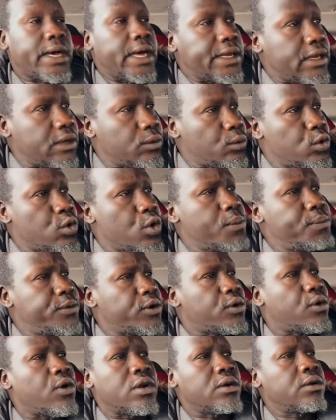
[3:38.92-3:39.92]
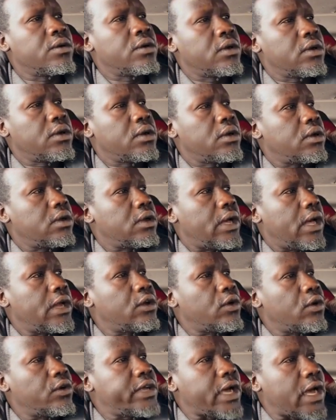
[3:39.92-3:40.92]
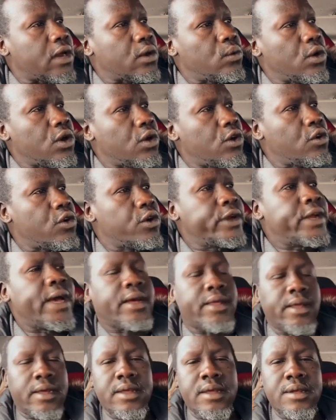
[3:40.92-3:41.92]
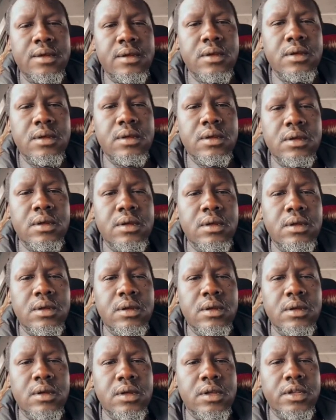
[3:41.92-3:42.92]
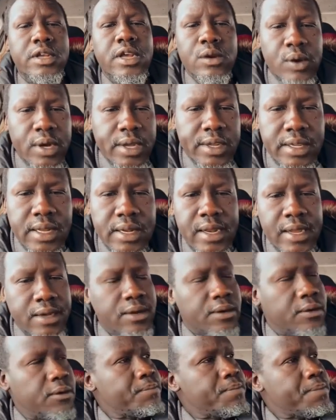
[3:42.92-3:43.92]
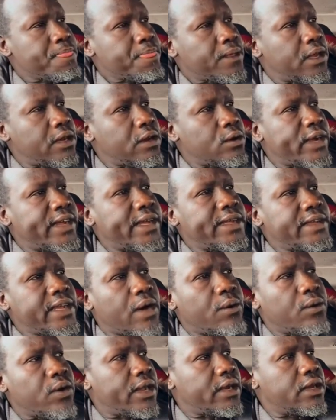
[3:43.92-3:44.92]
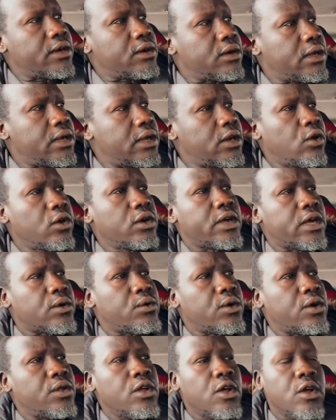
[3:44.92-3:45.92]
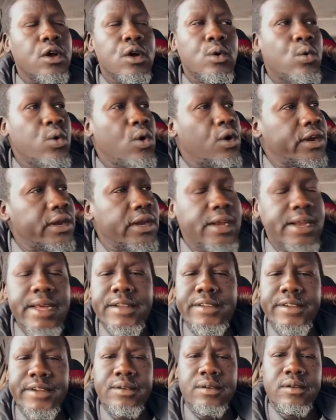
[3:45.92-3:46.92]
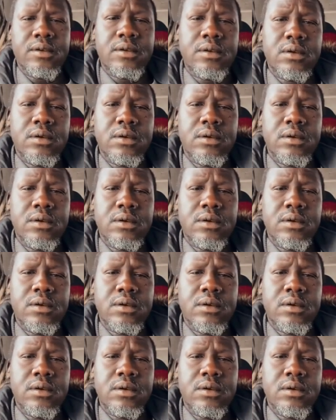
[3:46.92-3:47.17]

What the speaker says: Can a group to con and don't characol connect. She writes a lot, can I write a shower a lulgar call, who related?